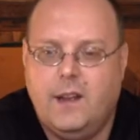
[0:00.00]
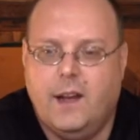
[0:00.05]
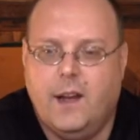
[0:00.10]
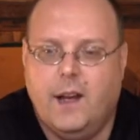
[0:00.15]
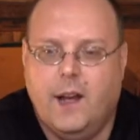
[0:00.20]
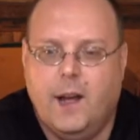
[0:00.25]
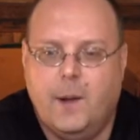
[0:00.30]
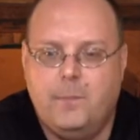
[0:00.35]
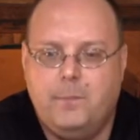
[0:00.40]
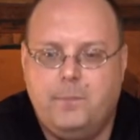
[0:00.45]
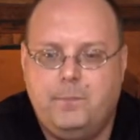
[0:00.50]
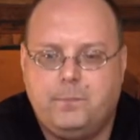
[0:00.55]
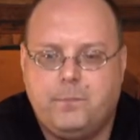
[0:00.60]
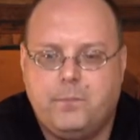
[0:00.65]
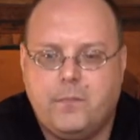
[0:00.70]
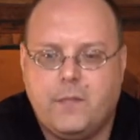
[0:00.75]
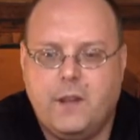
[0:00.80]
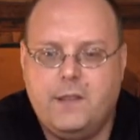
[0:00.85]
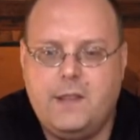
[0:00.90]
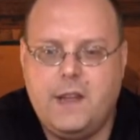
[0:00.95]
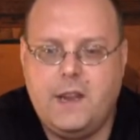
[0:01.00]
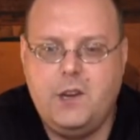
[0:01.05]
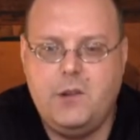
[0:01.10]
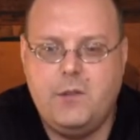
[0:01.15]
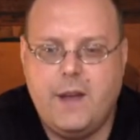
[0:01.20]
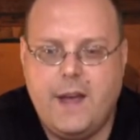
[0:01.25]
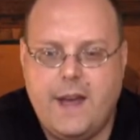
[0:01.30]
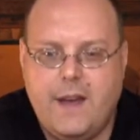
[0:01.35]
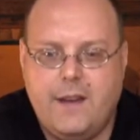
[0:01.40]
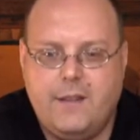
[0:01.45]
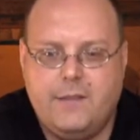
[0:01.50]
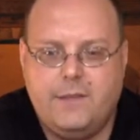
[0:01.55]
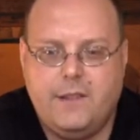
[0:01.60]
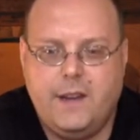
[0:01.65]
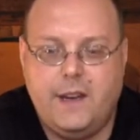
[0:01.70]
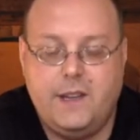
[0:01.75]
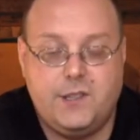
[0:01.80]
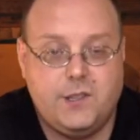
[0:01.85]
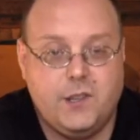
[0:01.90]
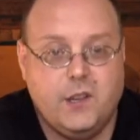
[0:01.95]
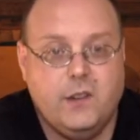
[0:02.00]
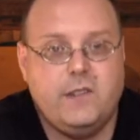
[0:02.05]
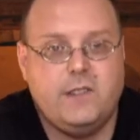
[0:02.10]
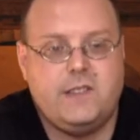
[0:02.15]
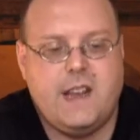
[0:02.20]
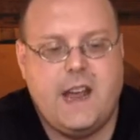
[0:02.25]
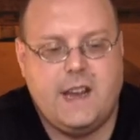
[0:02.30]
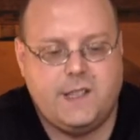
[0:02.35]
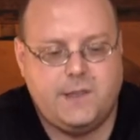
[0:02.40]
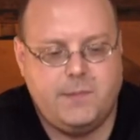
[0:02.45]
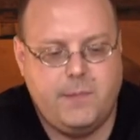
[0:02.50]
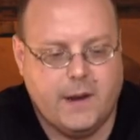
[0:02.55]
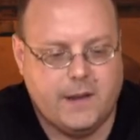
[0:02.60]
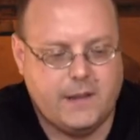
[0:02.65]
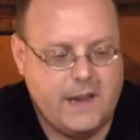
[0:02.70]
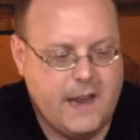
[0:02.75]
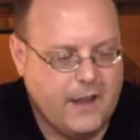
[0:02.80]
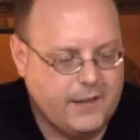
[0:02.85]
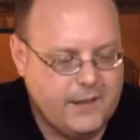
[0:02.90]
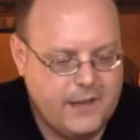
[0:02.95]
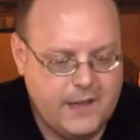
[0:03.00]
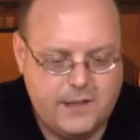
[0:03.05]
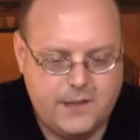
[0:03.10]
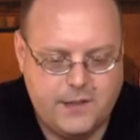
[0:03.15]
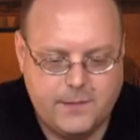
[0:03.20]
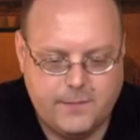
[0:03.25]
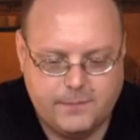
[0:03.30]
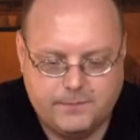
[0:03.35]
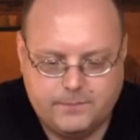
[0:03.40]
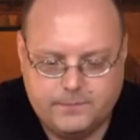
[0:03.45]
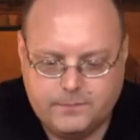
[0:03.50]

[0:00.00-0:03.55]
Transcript: Um, then you have a service aspect. Now this